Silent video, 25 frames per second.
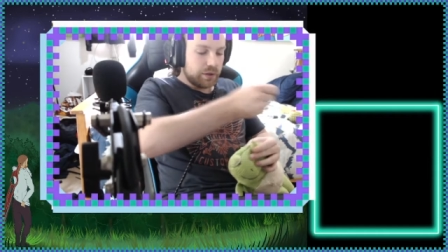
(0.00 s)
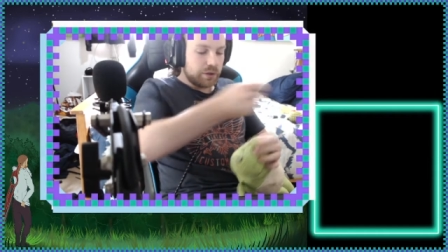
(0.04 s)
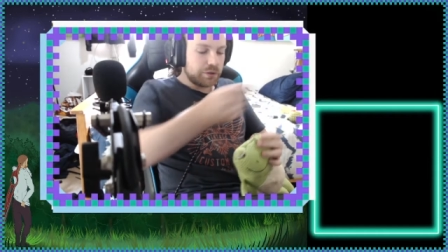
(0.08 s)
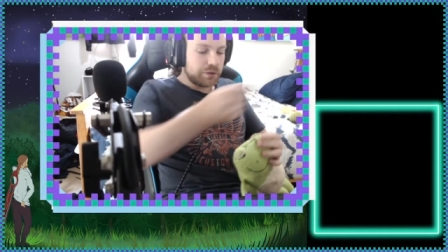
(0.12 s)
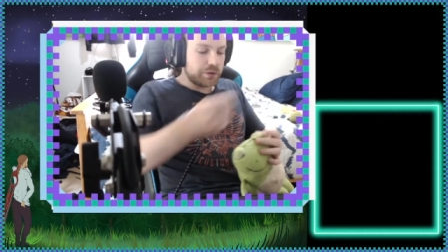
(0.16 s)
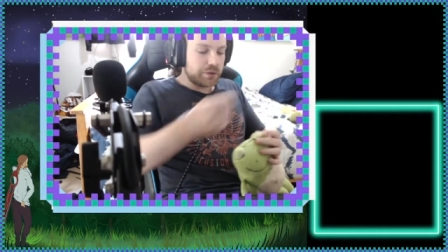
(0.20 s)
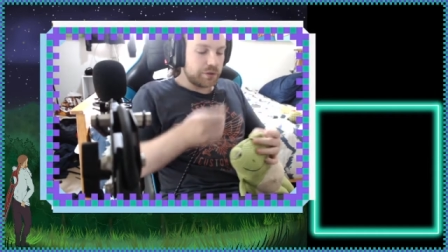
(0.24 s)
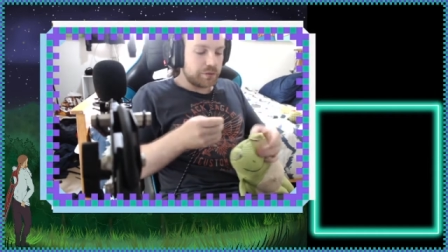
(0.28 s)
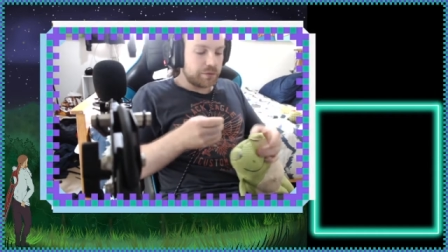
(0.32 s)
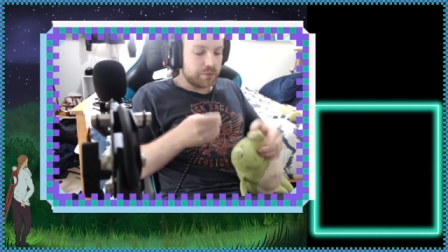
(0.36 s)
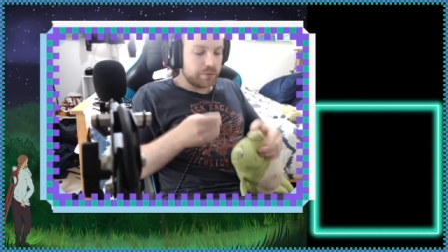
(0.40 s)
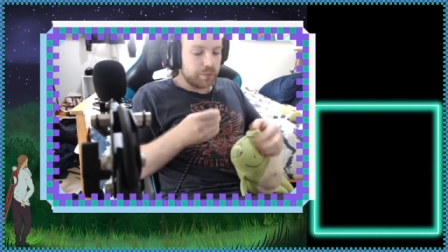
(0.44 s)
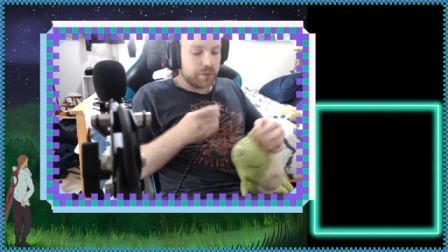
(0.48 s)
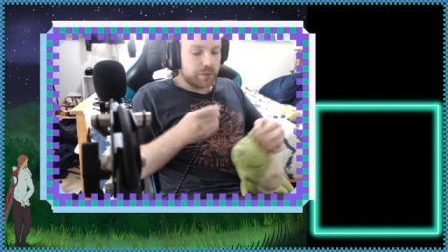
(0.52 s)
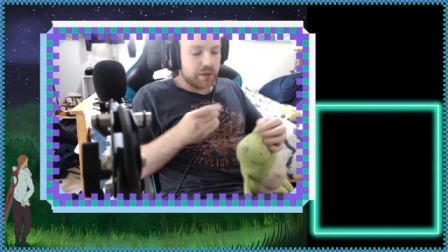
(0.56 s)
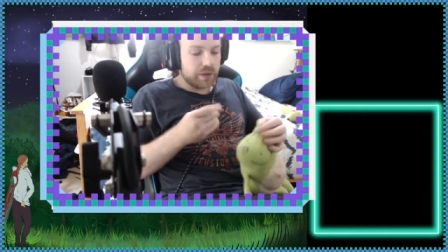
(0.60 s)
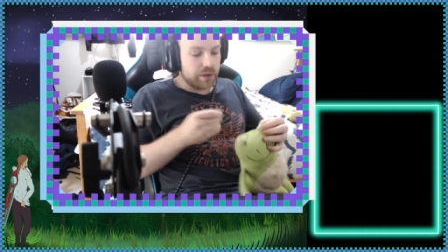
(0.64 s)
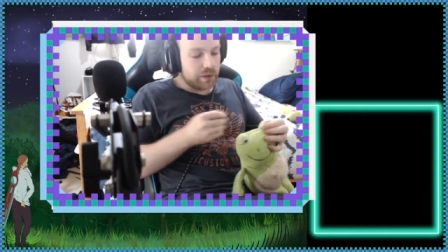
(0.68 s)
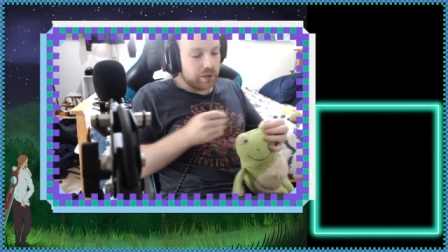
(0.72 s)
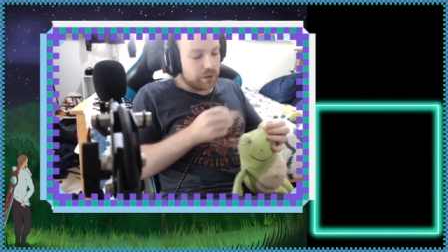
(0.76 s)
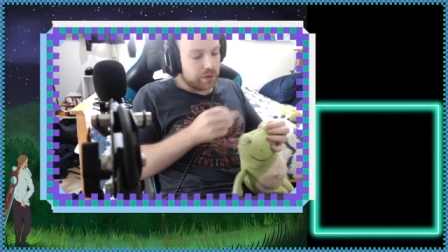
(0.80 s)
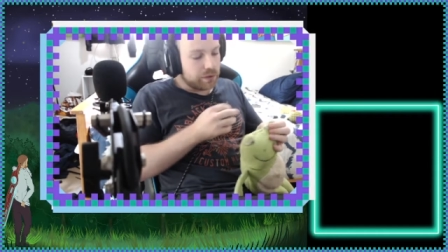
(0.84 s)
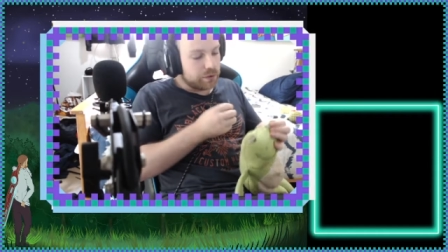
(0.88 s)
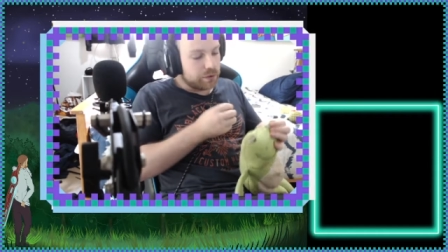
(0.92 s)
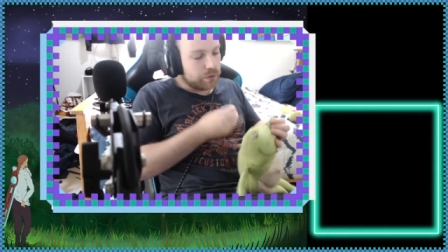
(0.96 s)
just from
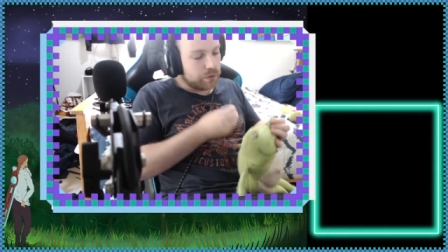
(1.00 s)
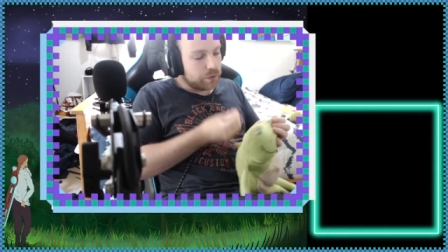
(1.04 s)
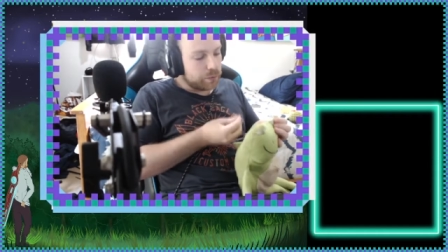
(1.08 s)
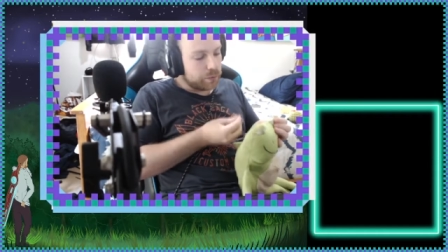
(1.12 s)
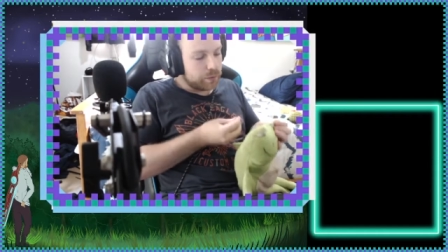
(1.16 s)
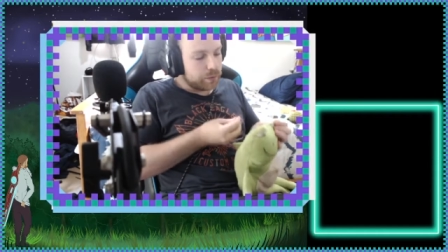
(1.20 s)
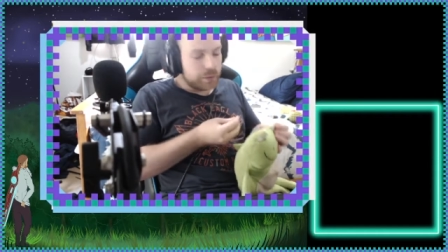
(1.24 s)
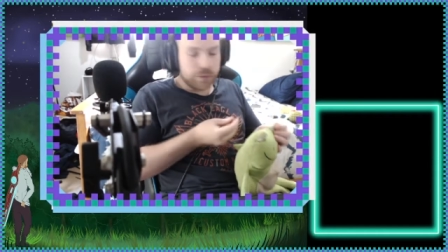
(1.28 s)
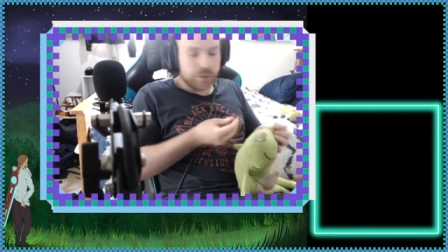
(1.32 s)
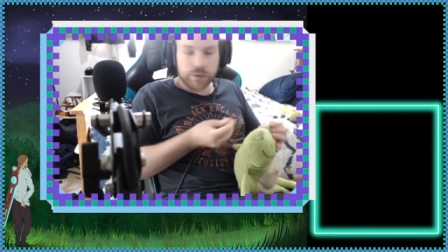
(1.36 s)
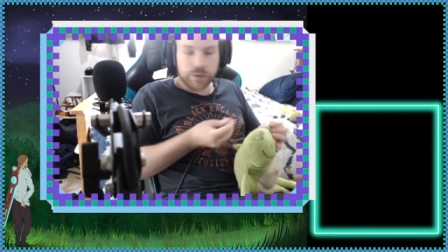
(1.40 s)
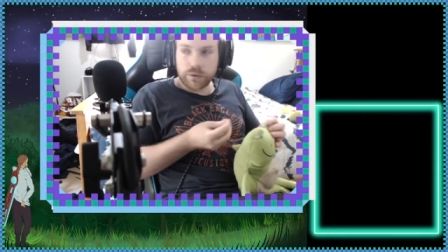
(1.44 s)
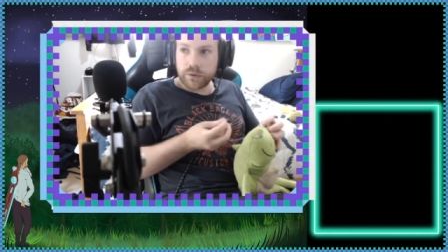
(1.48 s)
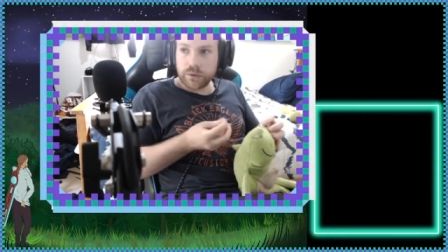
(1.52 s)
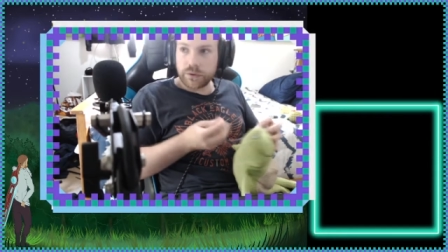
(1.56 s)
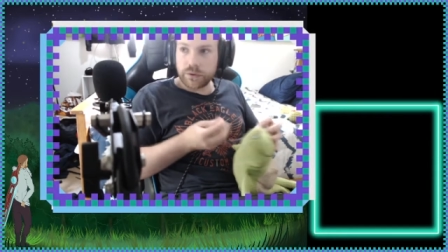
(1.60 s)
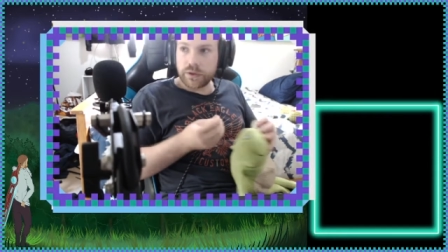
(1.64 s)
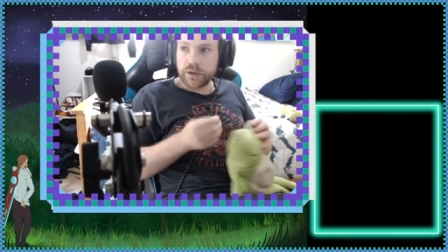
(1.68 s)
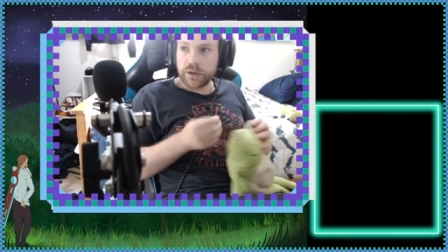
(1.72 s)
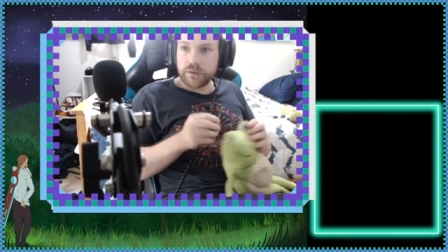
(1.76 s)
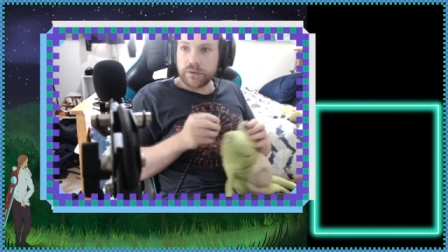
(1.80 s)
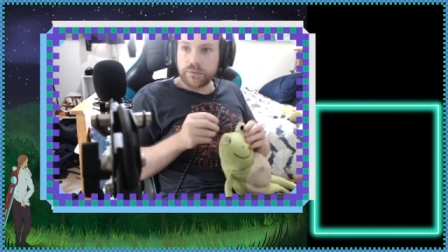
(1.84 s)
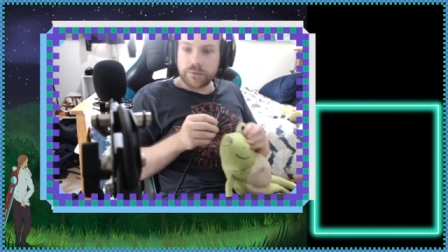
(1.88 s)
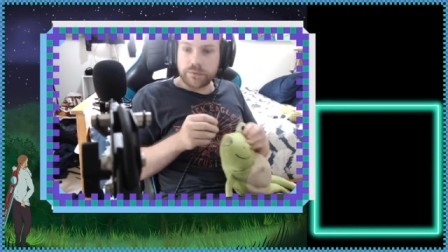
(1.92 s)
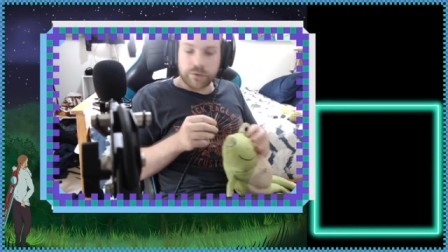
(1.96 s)
here. You normally want to look
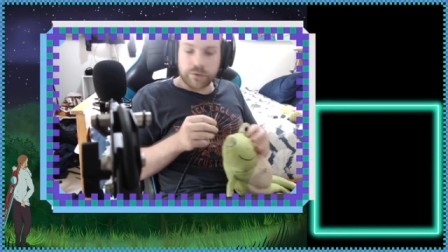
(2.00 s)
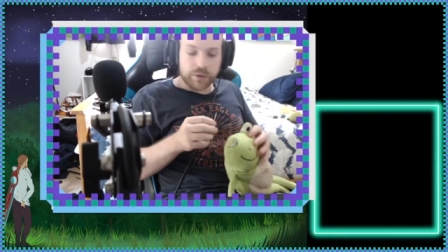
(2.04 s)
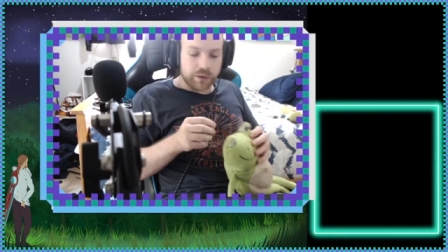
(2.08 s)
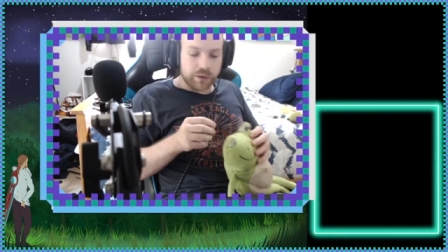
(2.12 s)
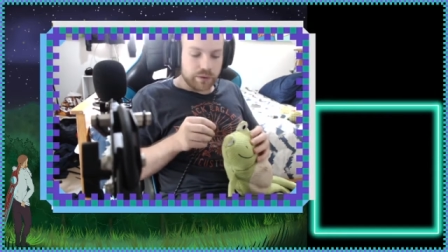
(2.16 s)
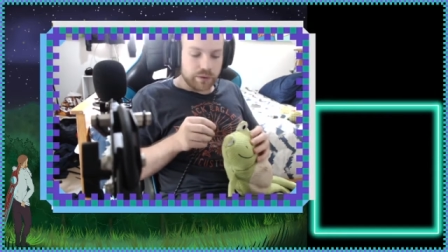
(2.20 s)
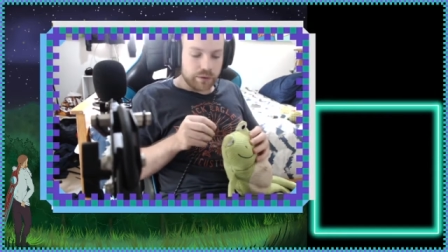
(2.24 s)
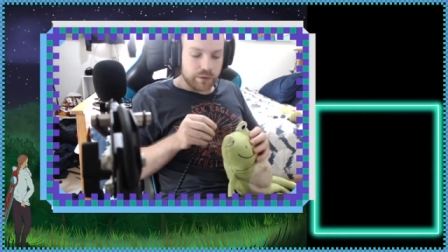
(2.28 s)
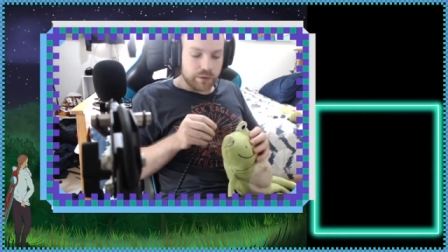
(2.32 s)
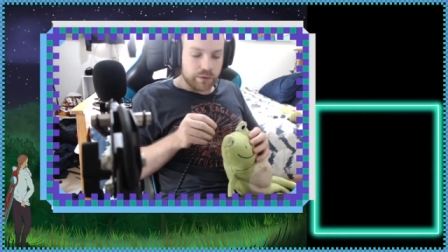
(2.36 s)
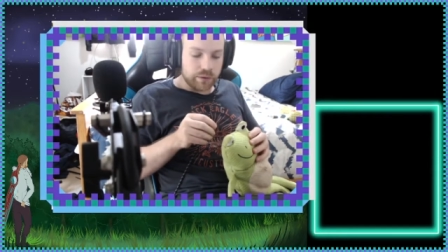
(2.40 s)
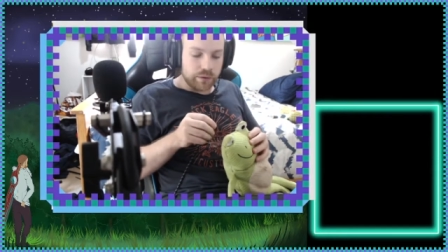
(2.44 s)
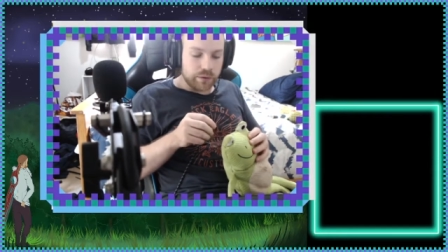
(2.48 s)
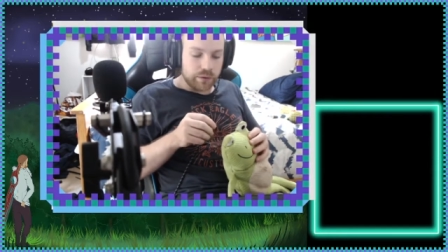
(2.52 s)
out for like,